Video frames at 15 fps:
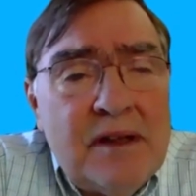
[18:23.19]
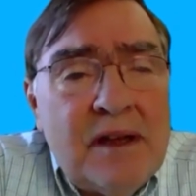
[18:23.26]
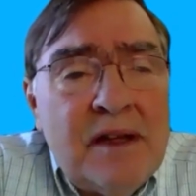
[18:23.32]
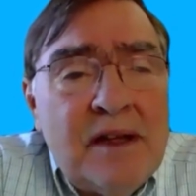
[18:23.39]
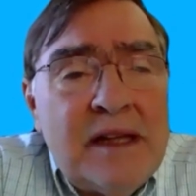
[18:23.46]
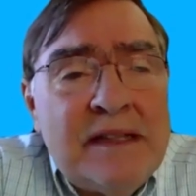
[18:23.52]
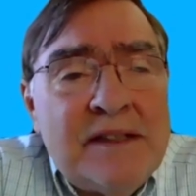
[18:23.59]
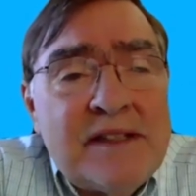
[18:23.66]

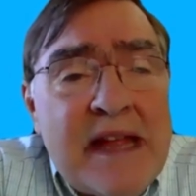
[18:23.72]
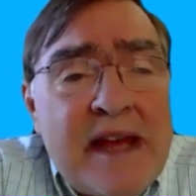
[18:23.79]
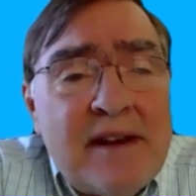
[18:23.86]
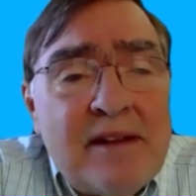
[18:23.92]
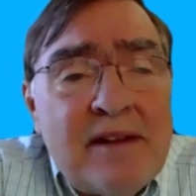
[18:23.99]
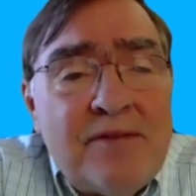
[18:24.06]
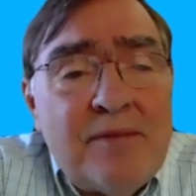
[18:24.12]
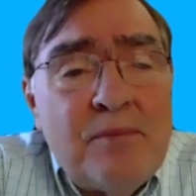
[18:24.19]
Uh,
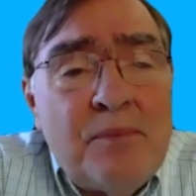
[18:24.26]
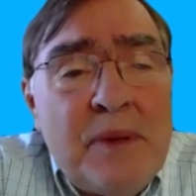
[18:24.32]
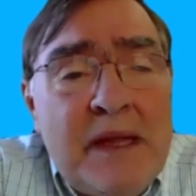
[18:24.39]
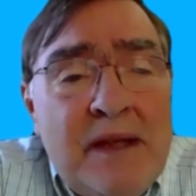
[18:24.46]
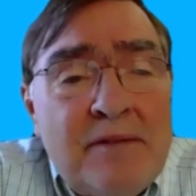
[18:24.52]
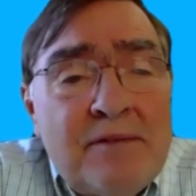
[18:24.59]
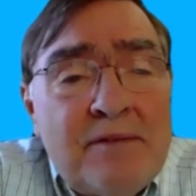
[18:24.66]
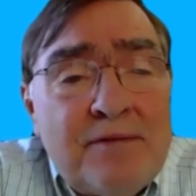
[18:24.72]
instead of
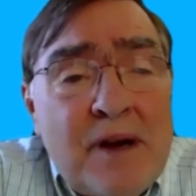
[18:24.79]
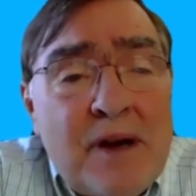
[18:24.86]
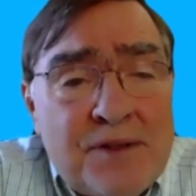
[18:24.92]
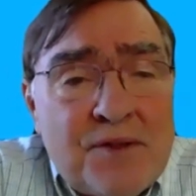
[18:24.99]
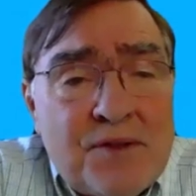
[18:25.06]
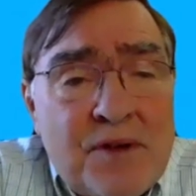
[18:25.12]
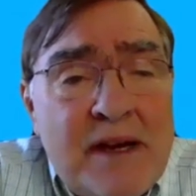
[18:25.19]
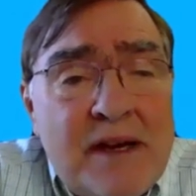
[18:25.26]
being
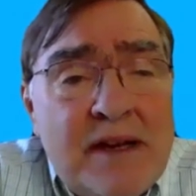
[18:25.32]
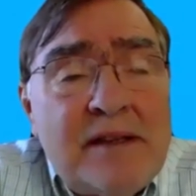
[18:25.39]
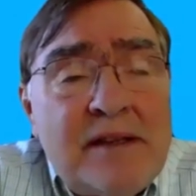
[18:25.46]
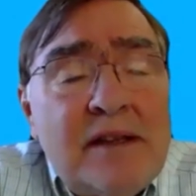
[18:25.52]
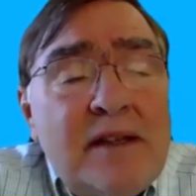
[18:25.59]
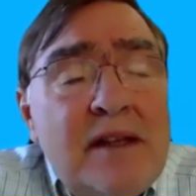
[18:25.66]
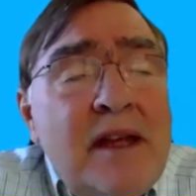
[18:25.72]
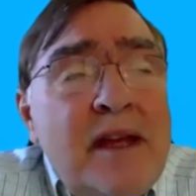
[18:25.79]

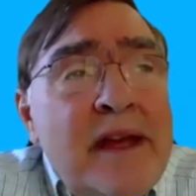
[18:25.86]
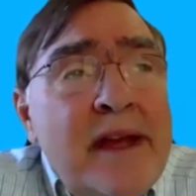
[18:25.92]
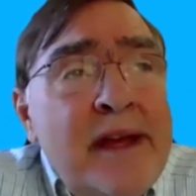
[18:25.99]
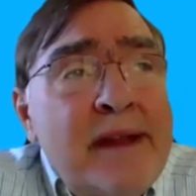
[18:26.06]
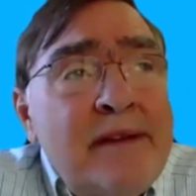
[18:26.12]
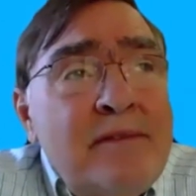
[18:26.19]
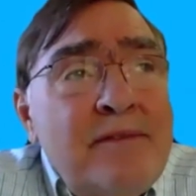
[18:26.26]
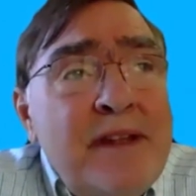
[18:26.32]
frustrated
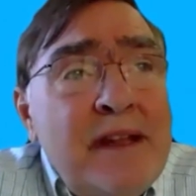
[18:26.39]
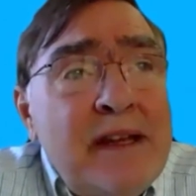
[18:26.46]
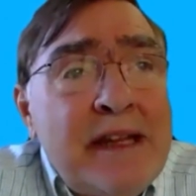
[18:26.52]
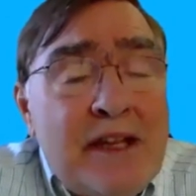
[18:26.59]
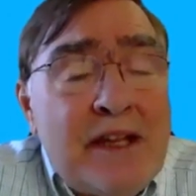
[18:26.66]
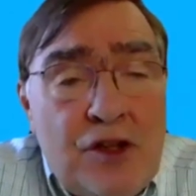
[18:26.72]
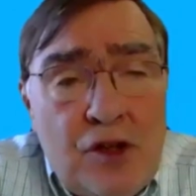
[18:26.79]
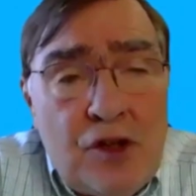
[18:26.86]
and
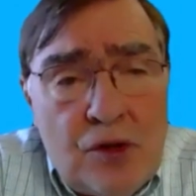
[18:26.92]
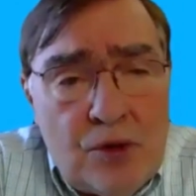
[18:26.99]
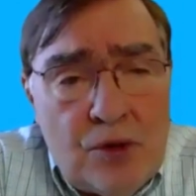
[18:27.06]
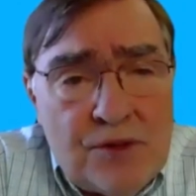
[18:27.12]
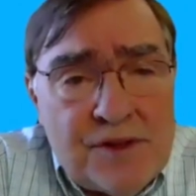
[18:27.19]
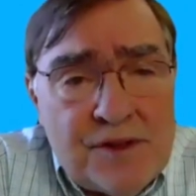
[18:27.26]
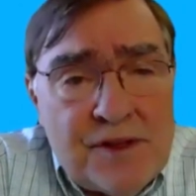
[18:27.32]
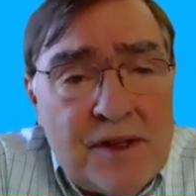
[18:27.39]
feeling
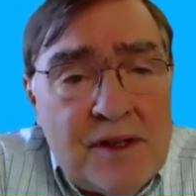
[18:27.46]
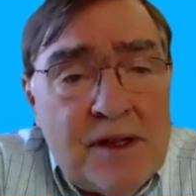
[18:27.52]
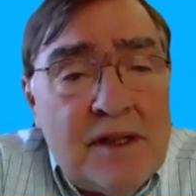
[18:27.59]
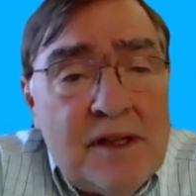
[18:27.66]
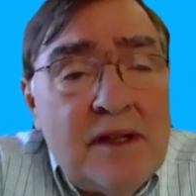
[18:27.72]
used,